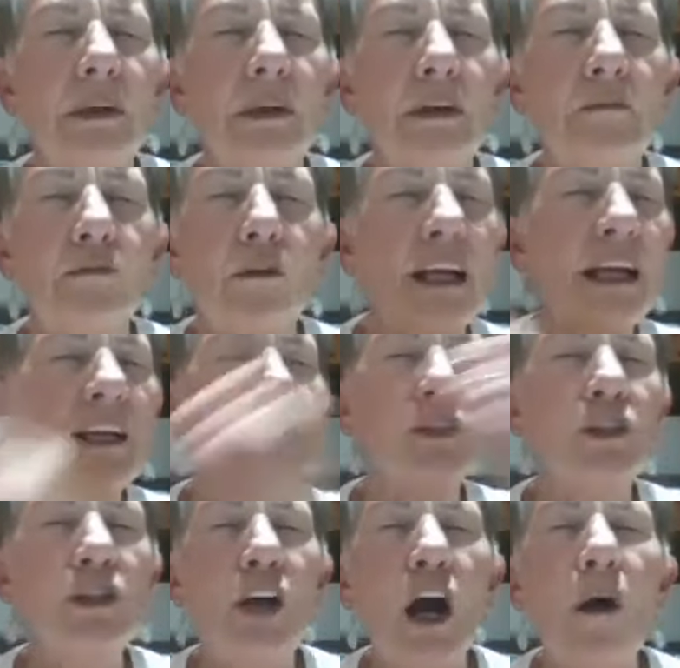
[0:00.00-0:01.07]
for there is
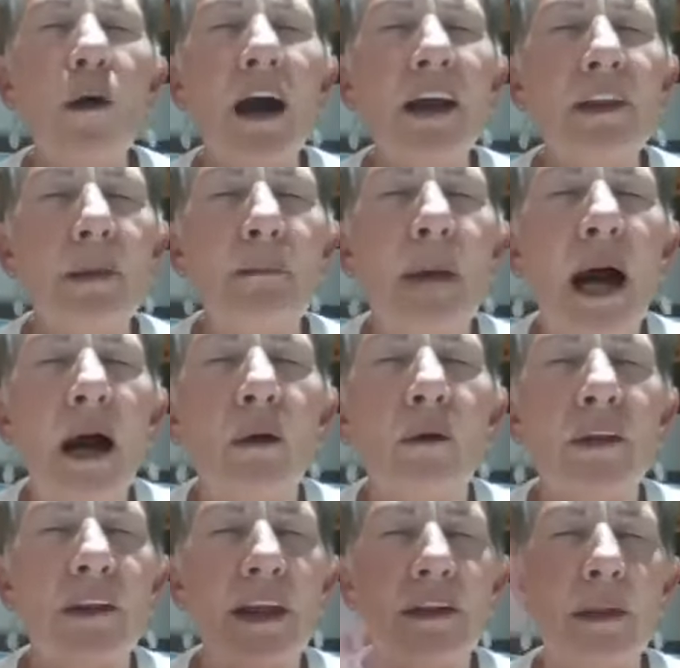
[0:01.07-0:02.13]
no other
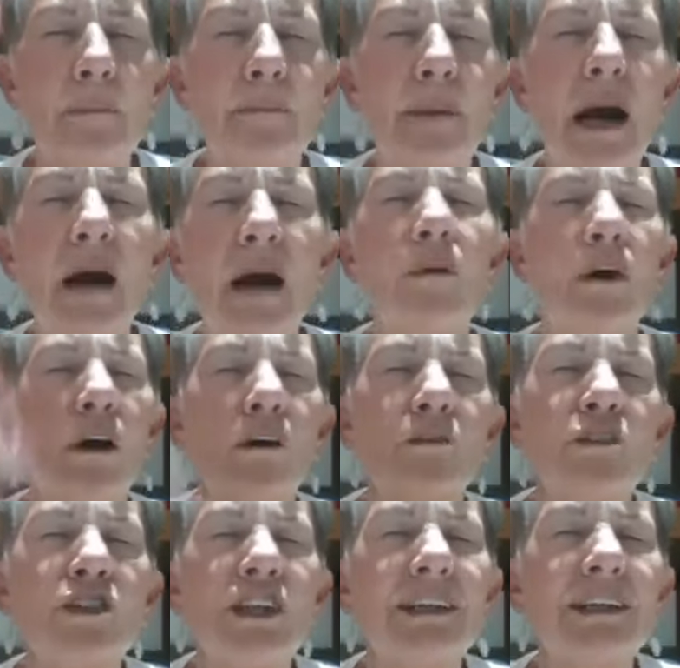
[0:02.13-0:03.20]
power than the power
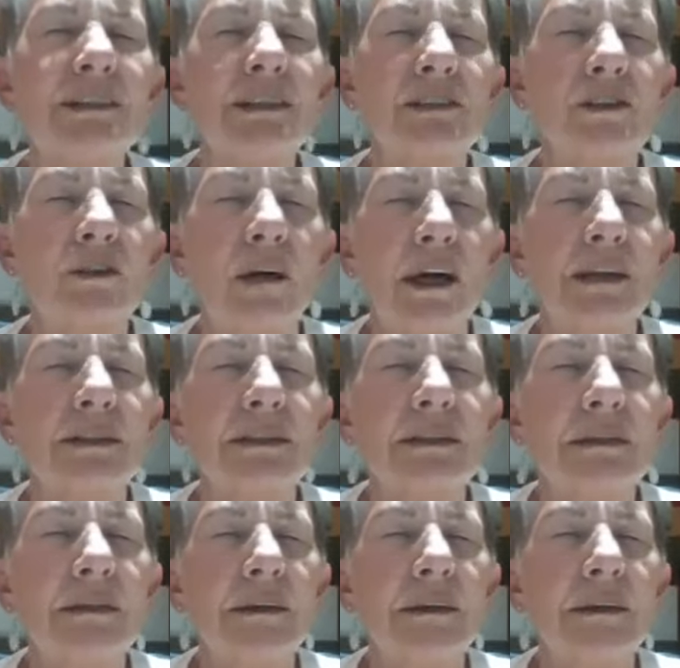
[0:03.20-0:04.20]
of Jesus Christ.